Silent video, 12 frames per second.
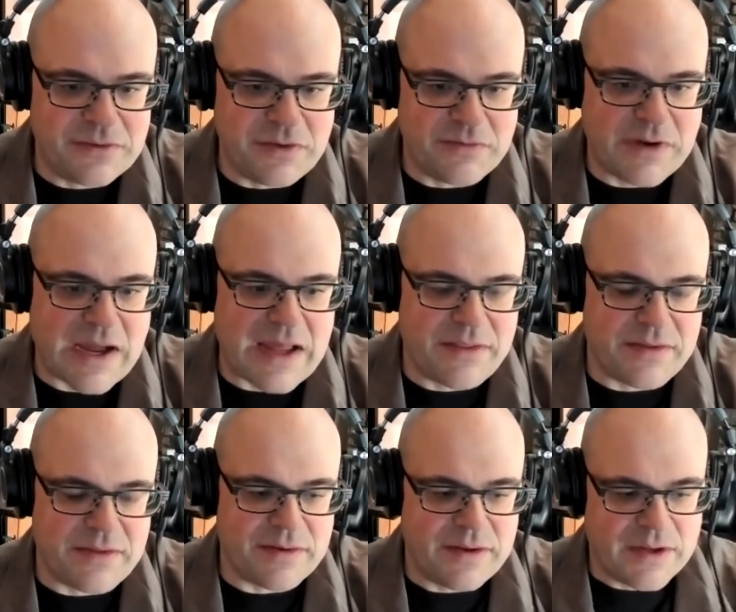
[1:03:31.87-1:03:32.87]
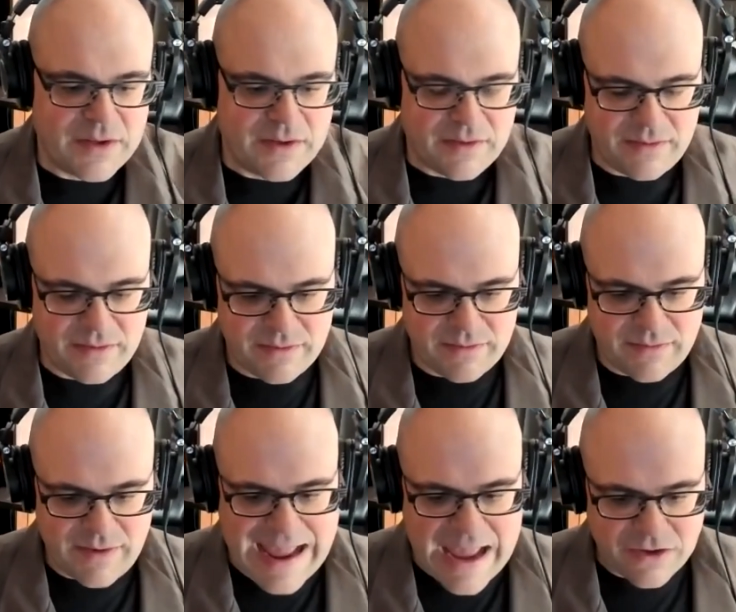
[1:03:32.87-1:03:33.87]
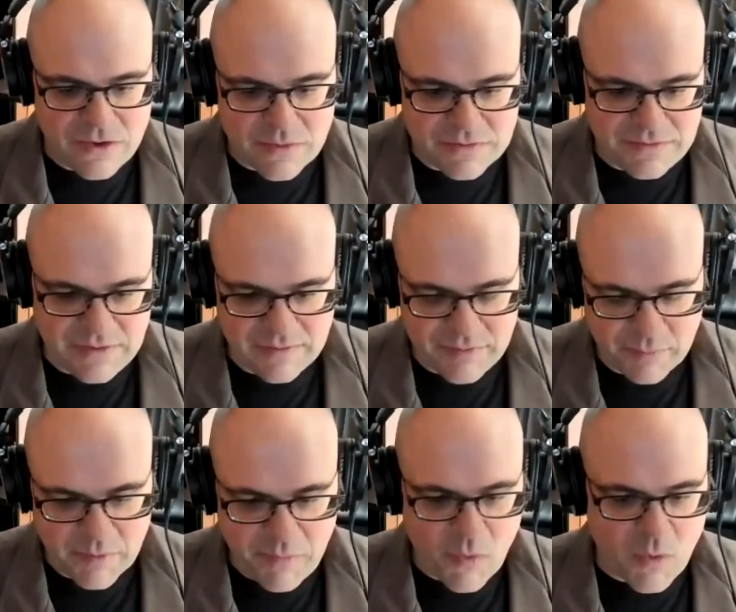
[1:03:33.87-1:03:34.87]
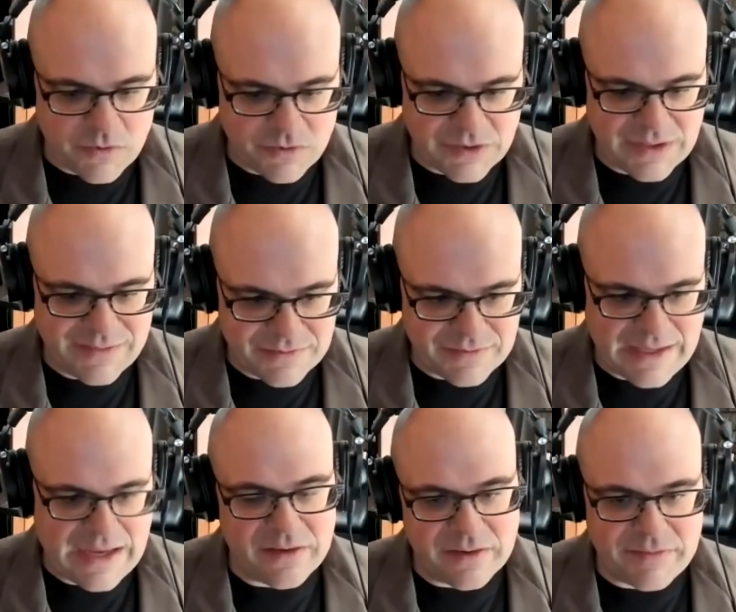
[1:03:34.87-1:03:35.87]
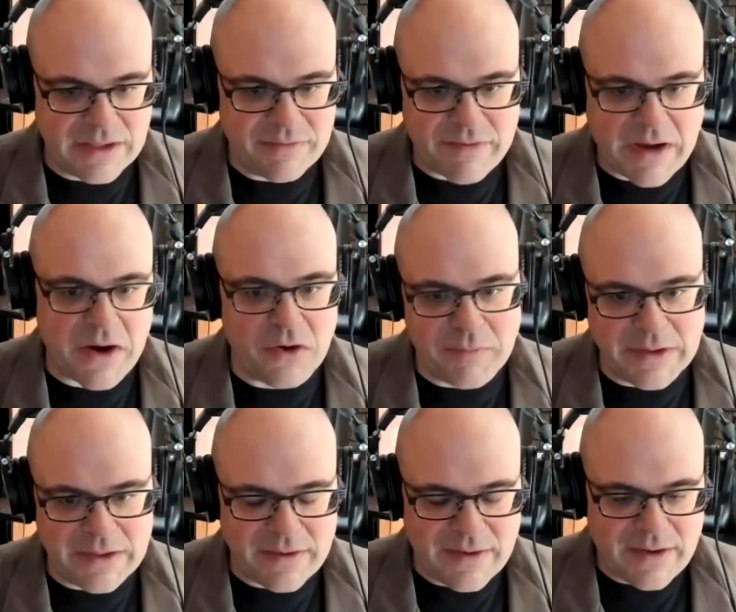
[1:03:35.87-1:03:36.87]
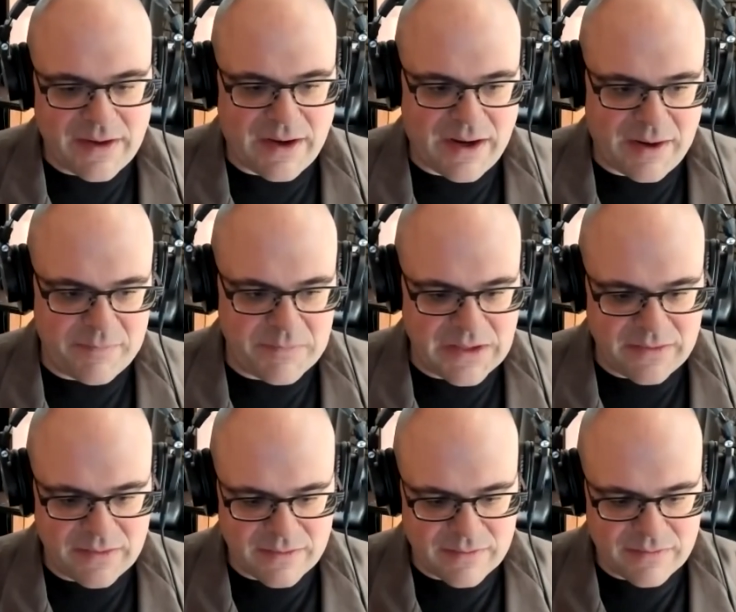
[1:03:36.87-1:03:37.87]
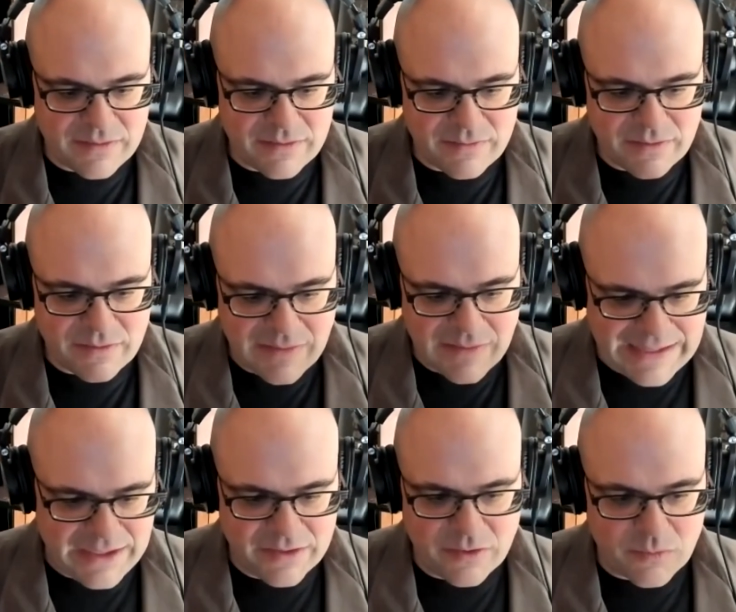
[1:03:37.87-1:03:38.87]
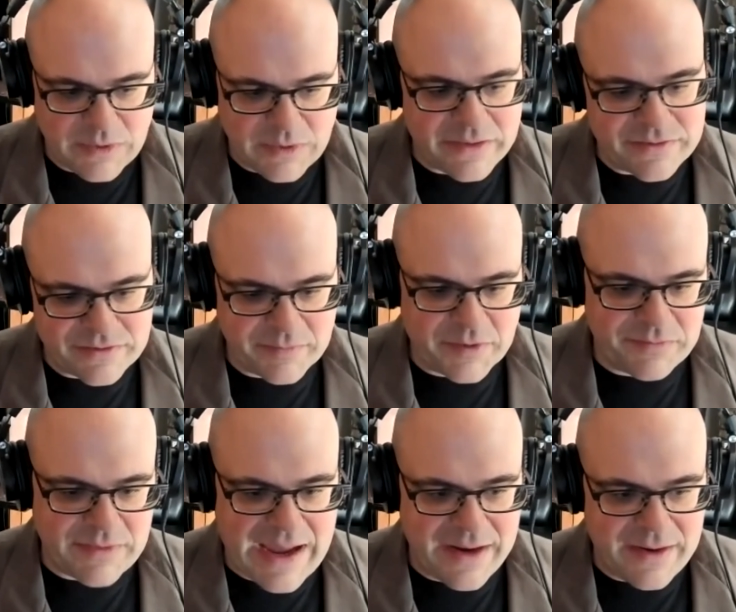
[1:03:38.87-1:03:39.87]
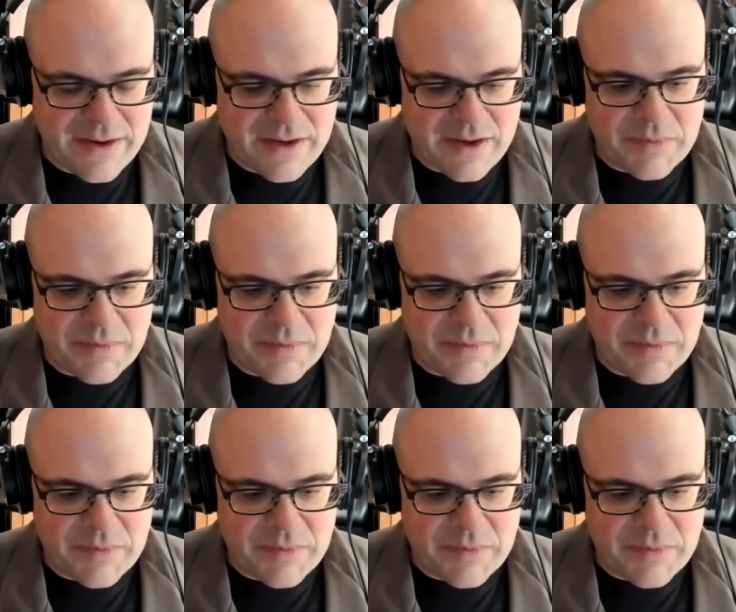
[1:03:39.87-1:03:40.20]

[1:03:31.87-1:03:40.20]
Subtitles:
So you've got the accuracy of the proportion and the scale of the environment, and the lighting and the realism of that.